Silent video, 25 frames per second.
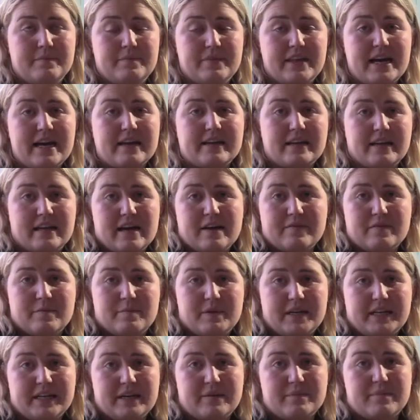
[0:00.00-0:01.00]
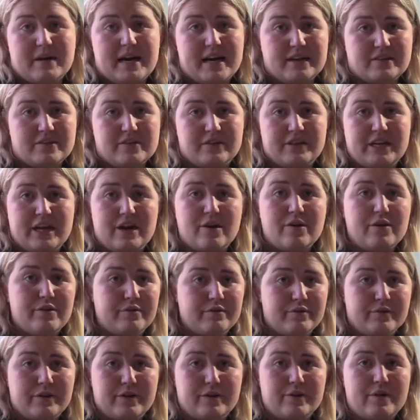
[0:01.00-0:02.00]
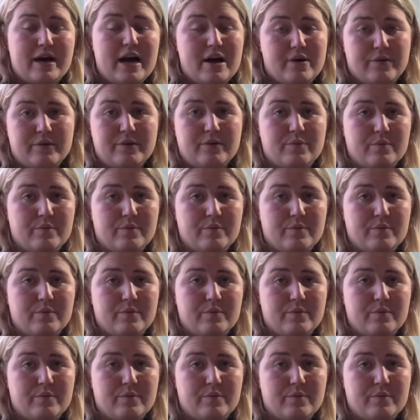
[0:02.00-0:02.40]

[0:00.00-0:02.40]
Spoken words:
that can have a big impact on our overall health